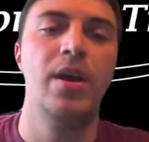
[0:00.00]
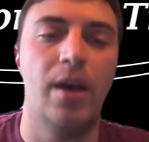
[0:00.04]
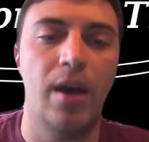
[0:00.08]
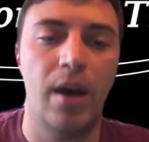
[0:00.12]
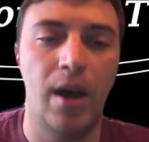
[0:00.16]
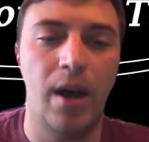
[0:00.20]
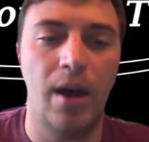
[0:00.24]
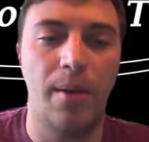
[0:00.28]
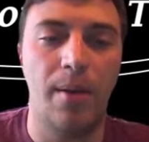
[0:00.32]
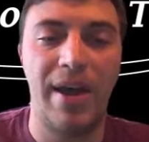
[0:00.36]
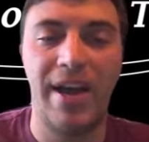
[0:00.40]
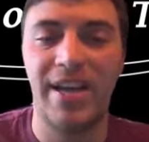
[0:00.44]

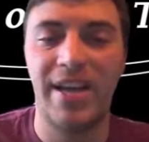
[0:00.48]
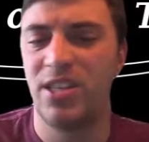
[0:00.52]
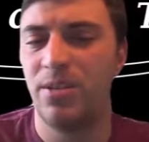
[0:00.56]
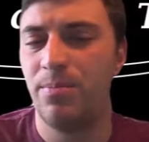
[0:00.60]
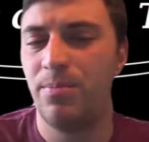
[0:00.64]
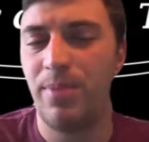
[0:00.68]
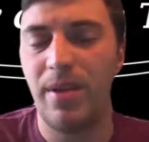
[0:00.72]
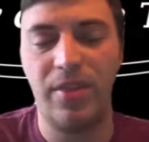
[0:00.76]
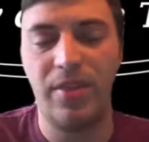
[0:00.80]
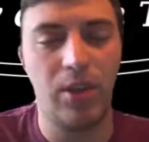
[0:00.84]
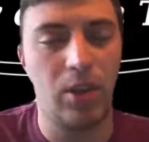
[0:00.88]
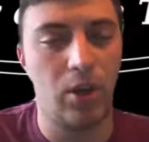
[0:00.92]

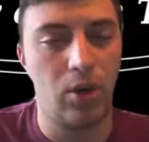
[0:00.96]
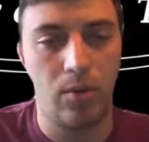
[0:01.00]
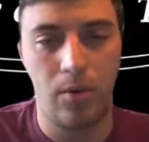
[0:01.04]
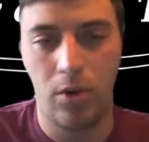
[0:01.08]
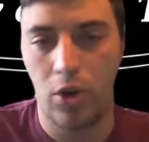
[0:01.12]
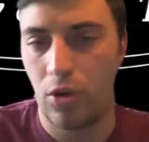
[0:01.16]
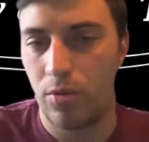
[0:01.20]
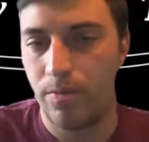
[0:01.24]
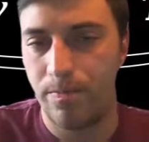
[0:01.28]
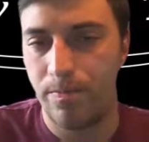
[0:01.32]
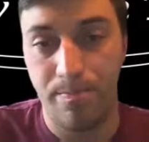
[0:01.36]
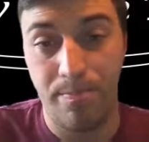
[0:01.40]
Hasn't been the
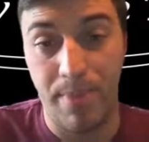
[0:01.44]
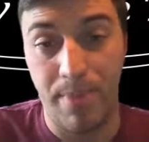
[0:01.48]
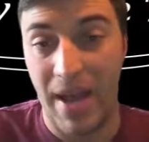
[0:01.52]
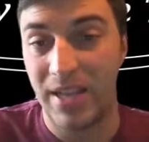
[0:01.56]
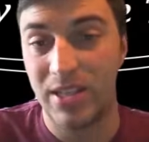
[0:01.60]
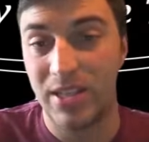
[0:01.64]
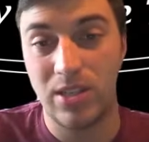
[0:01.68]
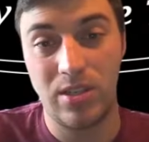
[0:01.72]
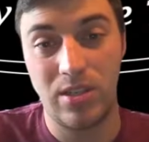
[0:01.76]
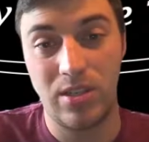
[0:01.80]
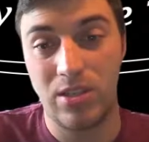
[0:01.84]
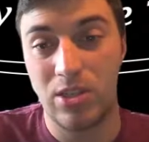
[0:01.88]

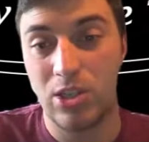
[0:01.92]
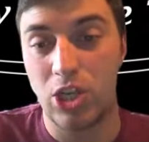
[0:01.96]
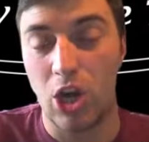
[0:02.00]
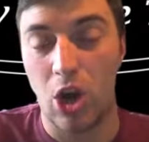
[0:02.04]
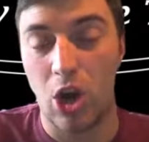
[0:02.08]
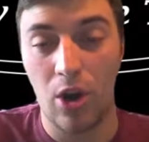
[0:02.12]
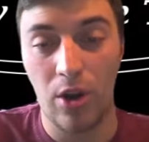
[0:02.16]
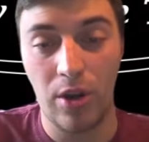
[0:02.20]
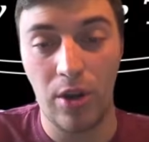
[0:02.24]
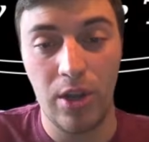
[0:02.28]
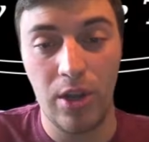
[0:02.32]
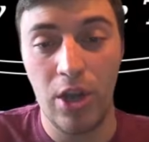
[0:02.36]
best
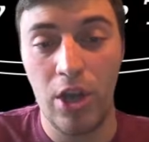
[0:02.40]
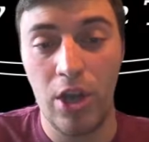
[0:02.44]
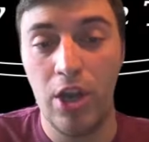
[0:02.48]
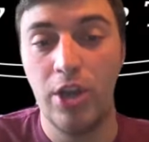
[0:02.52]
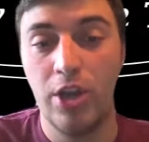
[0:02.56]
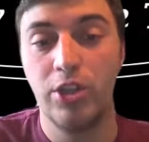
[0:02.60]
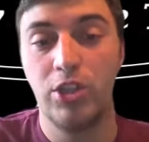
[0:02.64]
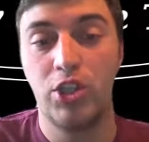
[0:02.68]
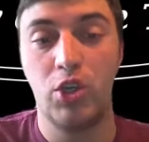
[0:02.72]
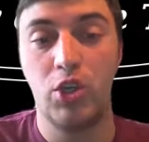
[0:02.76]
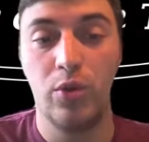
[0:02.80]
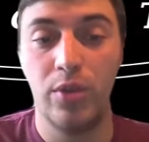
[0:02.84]
start
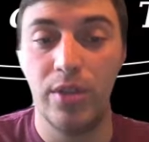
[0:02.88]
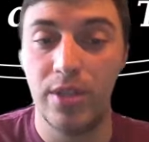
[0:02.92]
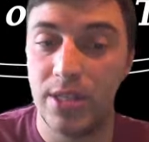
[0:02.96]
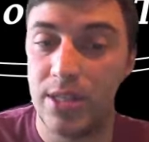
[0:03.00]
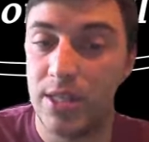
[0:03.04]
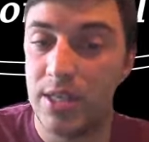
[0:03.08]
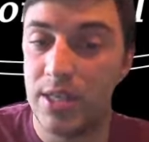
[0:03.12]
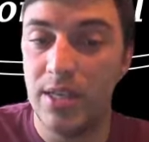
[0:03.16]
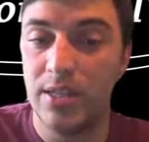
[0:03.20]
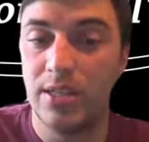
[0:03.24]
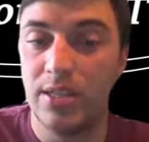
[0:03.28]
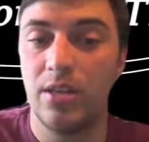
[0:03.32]
to the
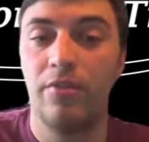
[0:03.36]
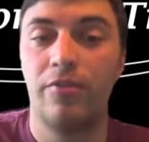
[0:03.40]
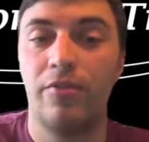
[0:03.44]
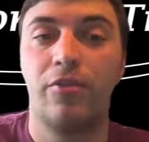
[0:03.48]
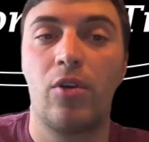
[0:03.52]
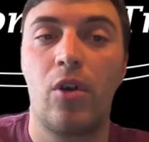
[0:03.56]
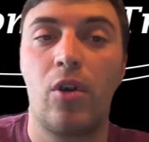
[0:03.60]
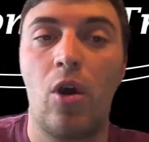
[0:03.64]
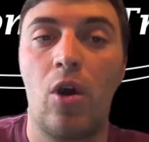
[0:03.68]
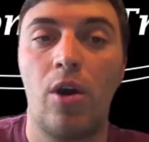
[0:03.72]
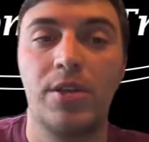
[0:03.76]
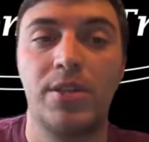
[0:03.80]
season
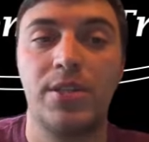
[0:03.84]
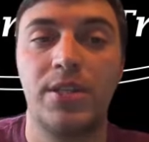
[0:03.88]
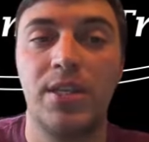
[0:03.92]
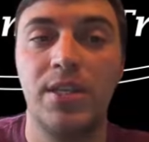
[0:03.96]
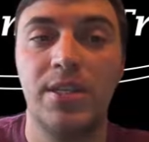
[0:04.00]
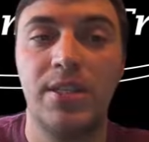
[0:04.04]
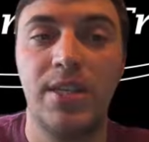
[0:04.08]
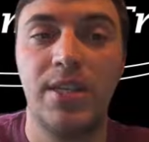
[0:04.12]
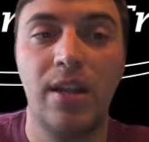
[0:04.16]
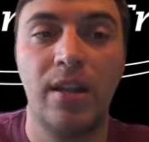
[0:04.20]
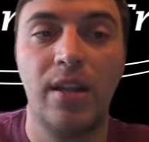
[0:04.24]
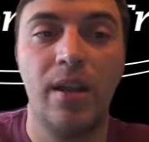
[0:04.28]
for
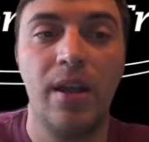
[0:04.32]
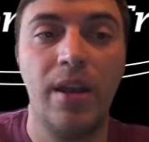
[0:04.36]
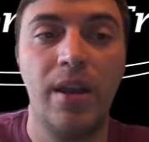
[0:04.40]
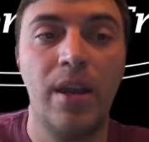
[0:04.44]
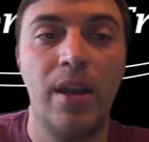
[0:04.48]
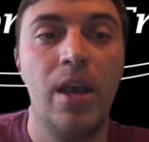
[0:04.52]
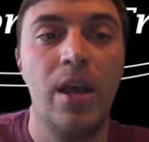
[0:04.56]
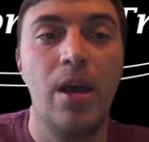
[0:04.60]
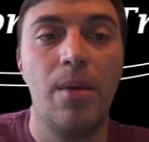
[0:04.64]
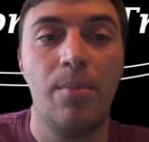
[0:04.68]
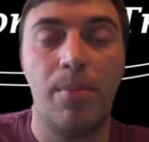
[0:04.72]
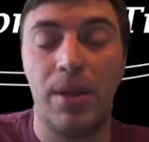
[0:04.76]
Austin
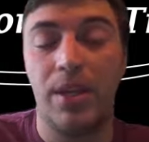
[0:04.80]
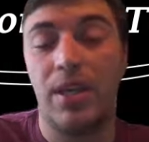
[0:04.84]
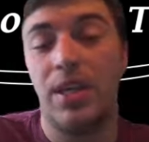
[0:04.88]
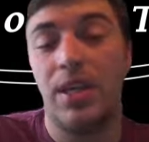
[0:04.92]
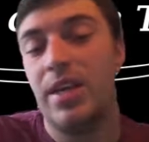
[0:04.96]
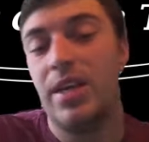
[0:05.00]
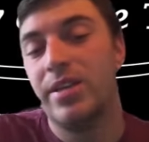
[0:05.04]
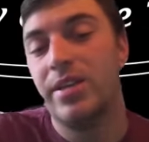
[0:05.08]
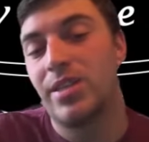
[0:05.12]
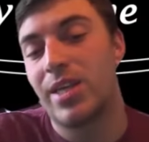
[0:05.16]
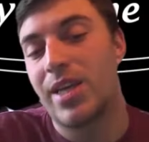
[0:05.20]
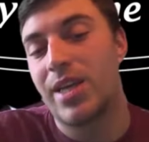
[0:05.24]
Dillon, but
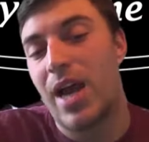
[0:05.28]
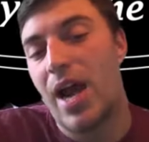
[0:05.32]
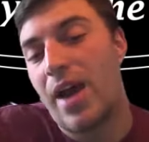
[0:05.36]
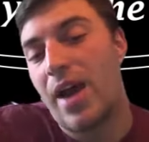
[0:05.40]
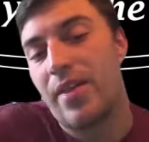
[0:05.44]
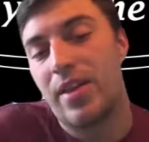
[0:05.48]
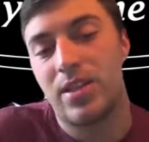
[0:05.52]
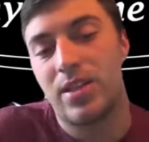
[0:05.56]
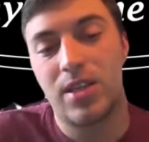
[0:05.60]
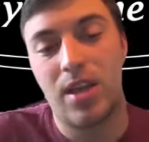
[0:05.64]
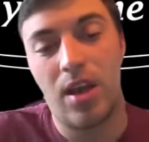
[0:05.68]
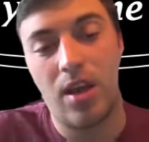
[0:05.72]
he is a
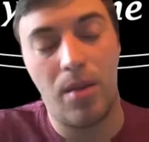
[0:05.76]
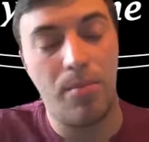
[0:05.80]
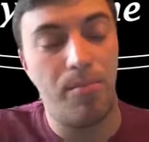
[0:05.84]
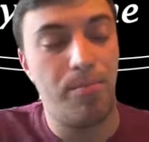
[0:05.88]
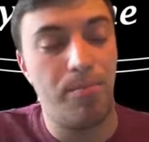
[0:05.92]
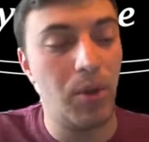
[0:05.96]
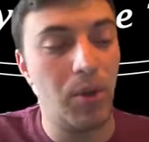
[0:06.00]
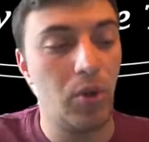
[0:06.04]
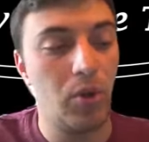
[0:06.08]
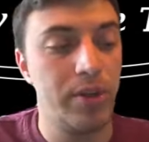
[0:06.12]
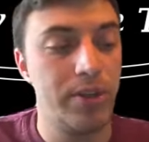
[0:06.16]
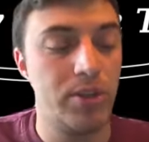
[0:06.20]
guy that's kind
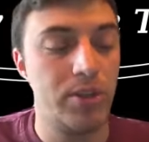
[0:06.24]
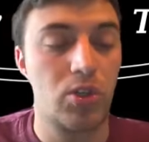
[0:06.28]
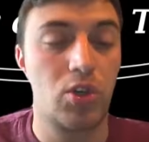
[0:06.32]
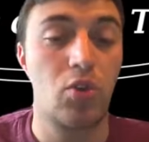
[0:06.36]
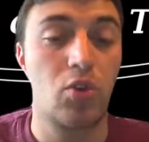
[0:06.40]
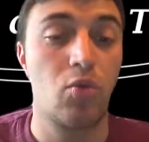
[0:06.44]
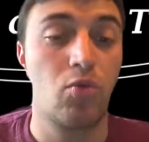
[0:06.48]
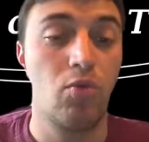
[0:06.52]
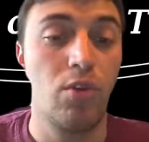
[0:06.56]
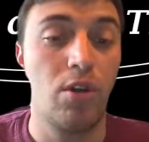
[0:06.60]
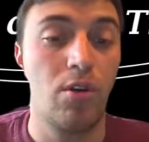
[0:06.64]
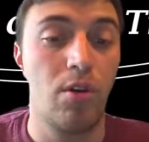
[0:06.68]
of built his
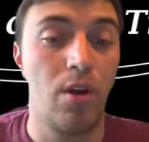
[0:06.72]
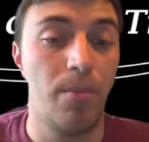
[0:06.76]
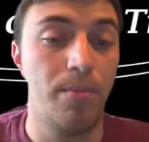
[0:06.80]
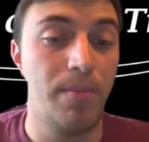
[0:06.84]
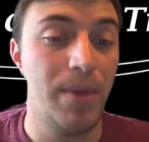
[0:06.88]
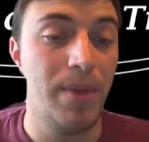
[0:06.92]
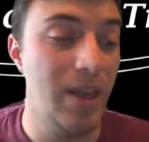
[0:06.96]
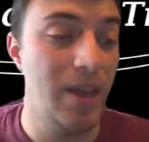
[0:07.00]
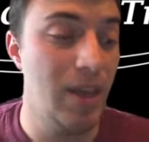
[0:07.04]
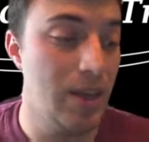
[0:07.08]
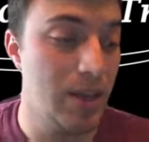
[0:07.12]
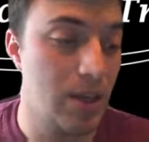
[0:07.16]
career on
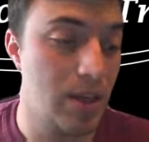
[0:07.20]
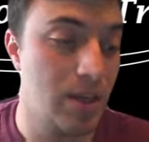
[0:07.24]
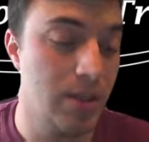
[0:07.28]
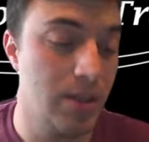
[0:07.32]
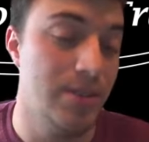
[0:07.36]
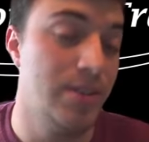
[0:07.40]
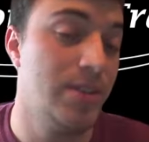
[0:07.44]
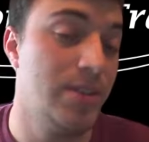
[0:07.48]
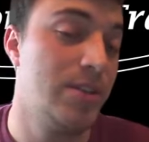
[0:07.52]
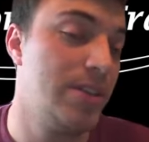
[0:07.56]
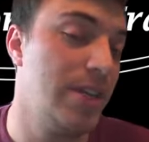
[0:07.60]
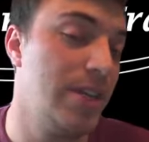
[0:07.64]
being a
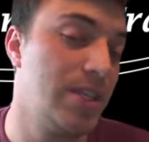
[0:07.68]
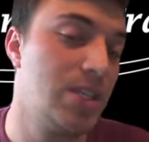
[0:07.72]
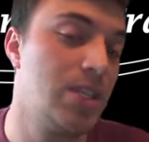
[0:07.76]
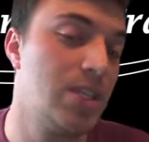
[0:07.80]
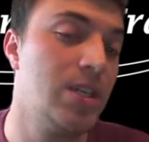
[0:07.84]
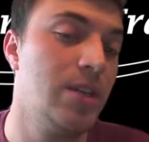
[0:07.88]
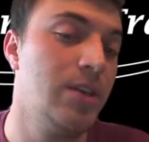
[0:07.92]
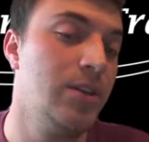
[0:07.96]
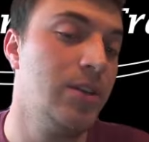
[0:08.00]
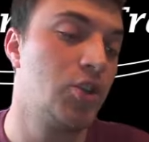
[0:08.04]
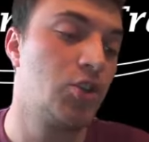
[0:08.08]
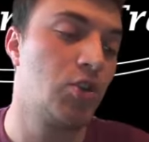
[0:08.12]

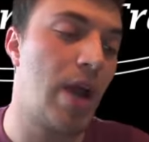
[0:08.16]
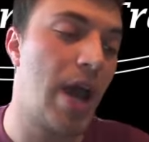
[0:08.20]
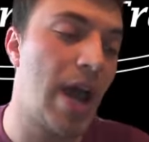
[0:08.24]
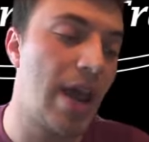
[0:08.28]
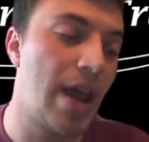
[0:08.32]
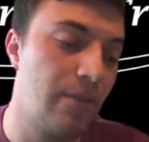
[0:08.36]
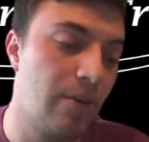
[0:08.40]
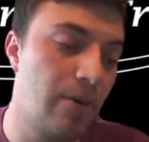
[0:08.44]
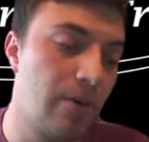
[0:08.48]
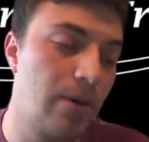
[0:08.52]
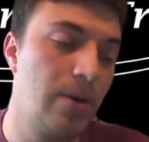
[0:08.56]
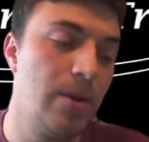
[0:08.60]
consistent
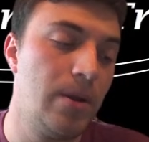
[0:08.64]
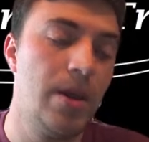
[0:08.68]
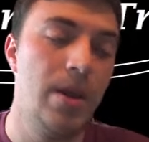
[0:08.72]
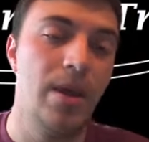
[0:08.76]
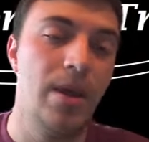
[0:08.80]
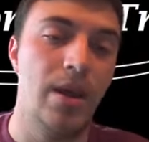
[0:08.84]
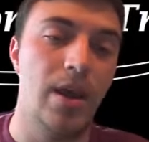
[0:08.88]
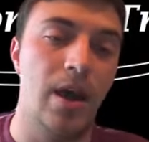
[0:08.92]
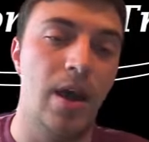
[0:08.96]
driver.